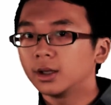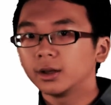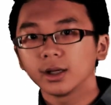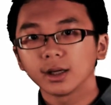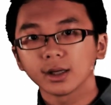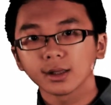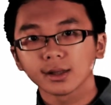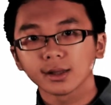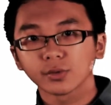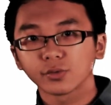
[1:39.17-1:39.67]

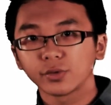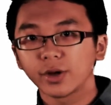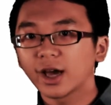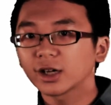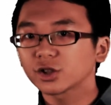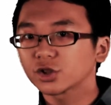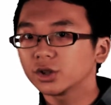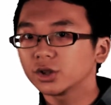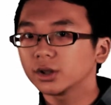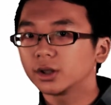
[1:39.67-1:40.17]
This
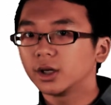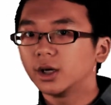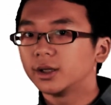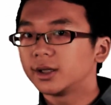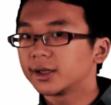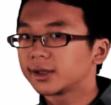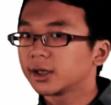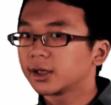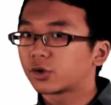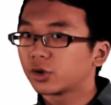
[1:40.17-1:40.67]

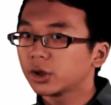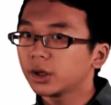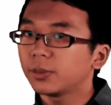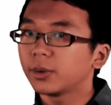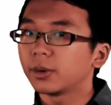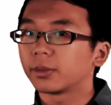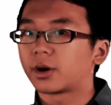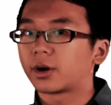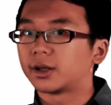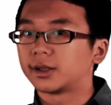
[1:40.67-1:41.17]

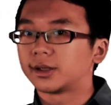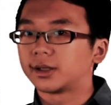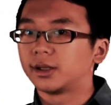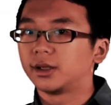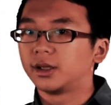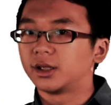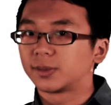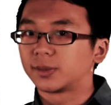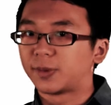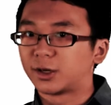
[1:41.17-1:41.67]
equilibrium
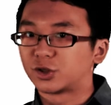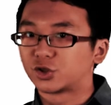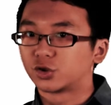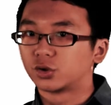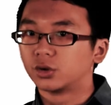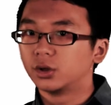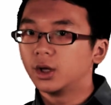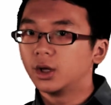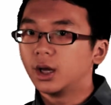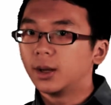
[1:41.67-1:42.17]
constant is
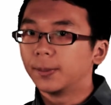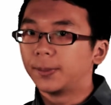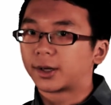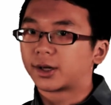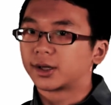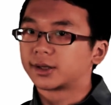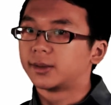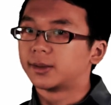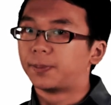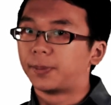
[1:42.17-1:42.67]
special
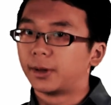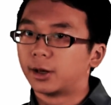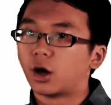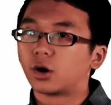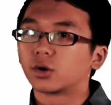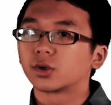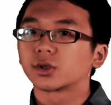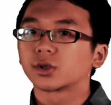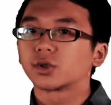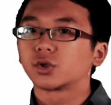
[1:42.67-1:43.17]
because it
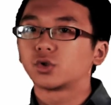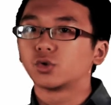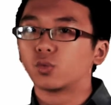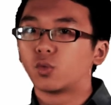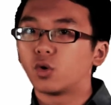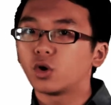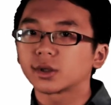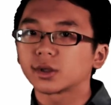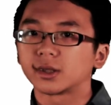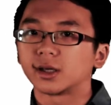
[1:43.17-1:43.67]
belongs to
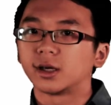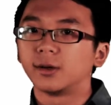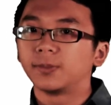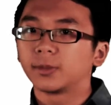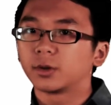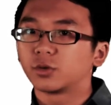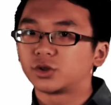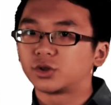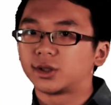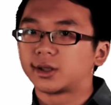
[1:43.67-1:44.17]
water,
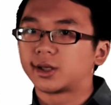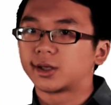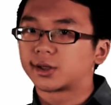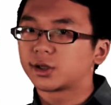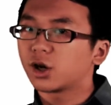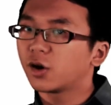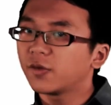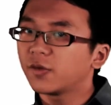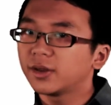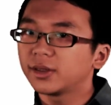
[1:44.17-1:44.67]
which is the
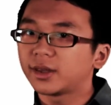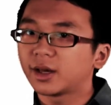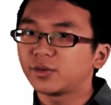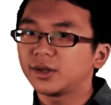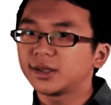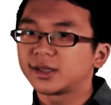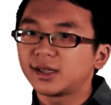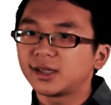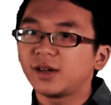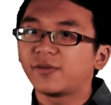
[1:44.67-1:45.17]
solvent that
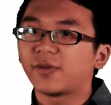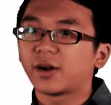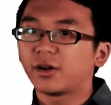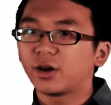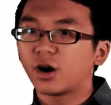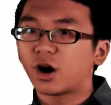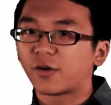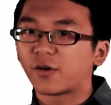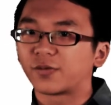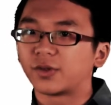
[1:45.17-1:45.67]
we see
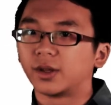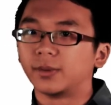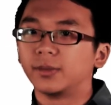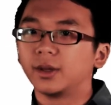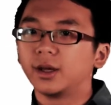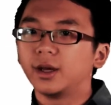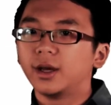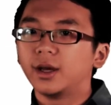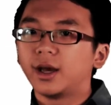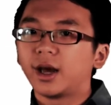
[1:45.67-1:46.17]
very often,
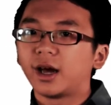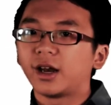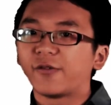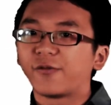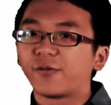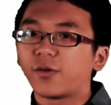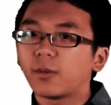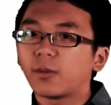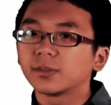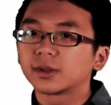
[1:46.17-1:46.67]
and
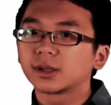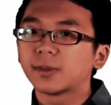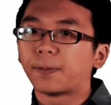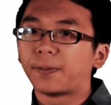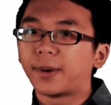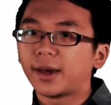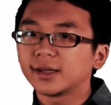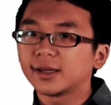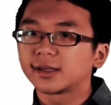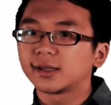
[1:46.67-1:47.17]
it forms the
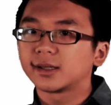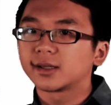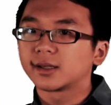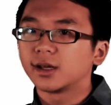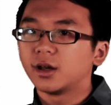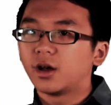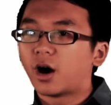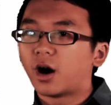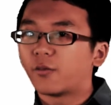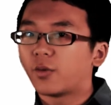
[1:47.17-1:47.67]

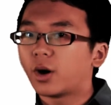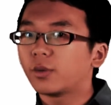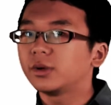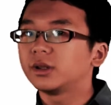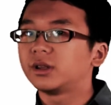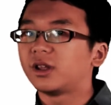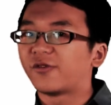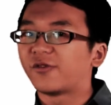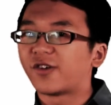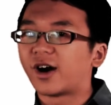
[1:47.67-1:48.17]
basis of what
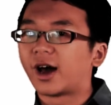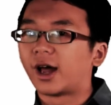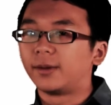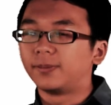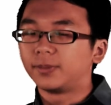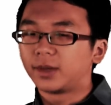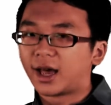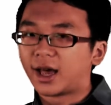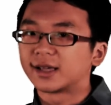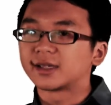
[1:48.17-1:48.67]
we
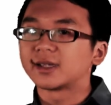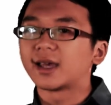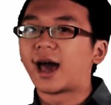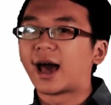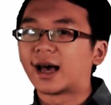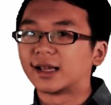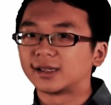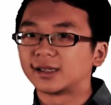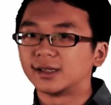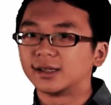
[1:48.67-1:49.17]
define as
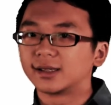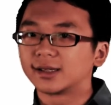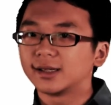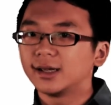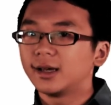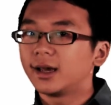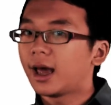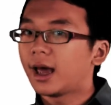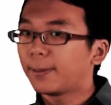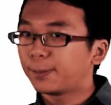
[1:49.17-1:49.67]

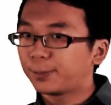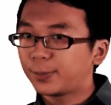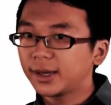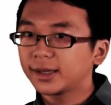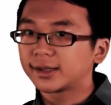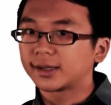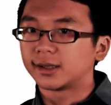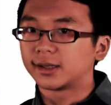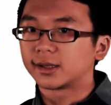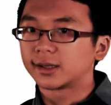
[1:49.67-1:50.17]
acids and
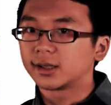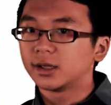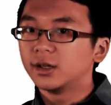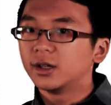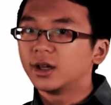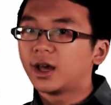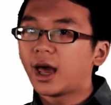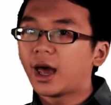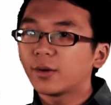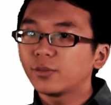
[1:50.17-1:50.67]

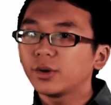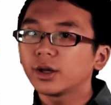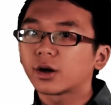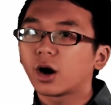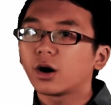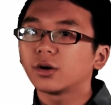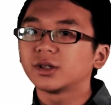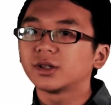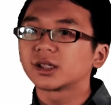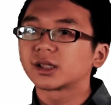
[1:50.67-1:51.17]
bases. And we
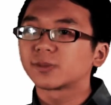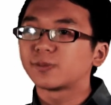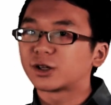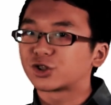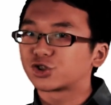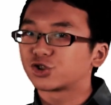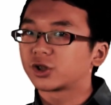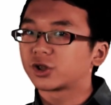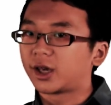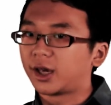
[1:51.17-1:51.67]
call this
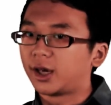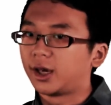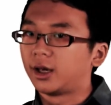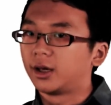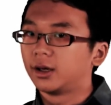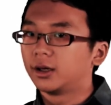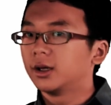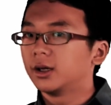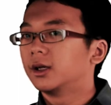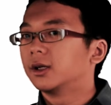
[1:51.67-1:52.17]
special
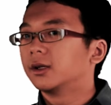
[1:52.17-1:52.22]
K,